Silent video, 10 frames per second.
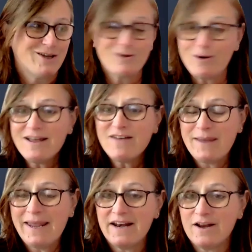You don't
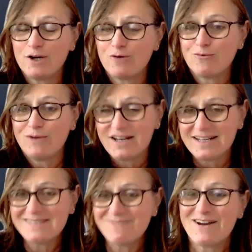have pain on
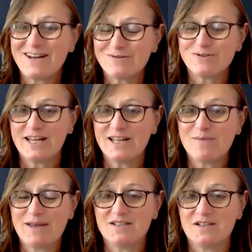a regular
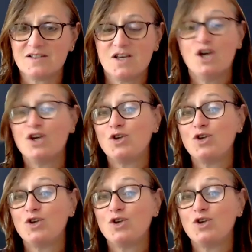daily basis.